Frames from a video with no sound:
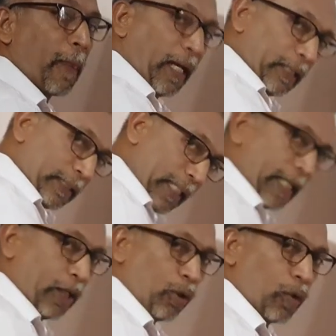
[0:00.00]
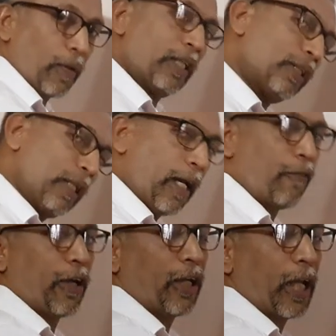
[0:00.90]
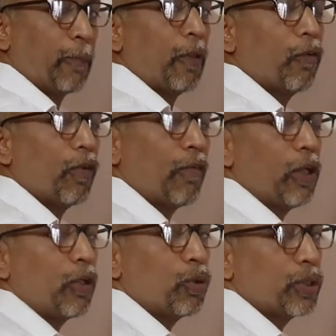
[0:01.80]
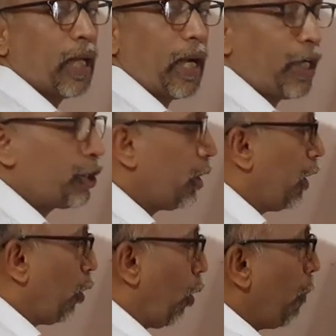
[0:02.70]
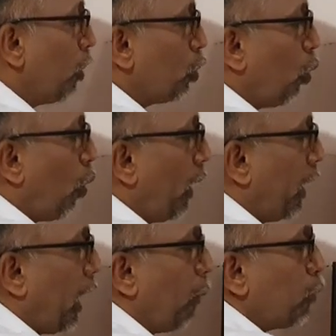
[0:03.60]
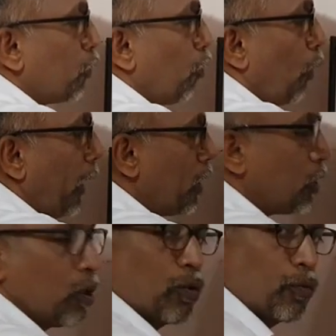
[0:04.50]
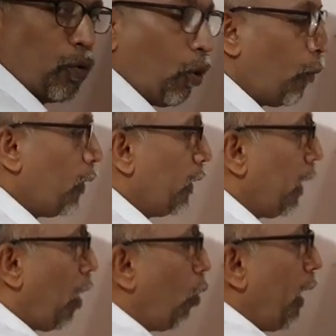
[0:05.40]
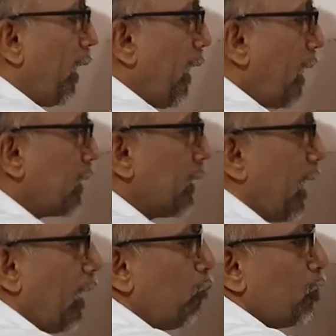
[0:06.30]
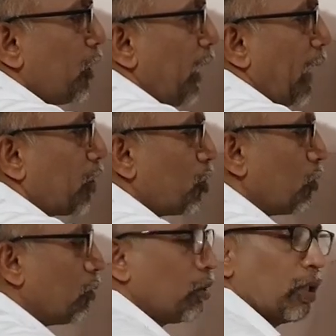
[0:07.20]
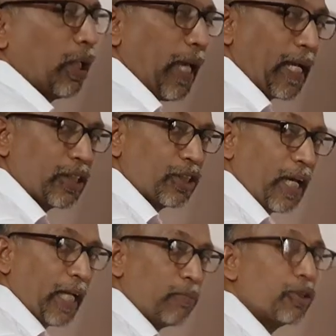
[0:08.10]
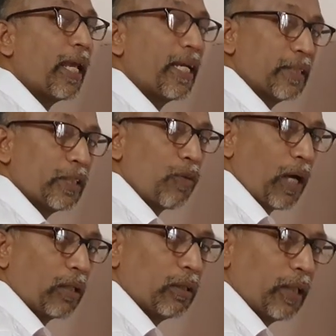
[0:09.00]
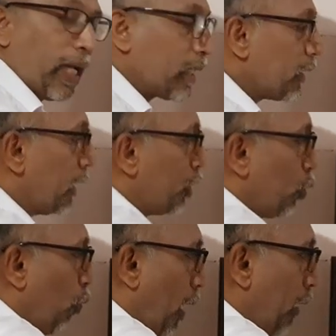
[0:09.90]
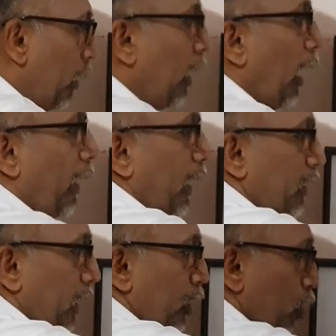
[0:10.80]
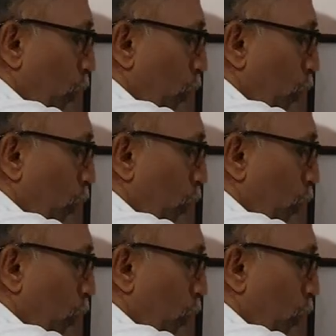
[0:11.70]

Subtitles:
and the second onwards, every time we will use the addition and all. So 1 times 4 is 4. Now x times x. X times x is what? X raised to 1 and x raised to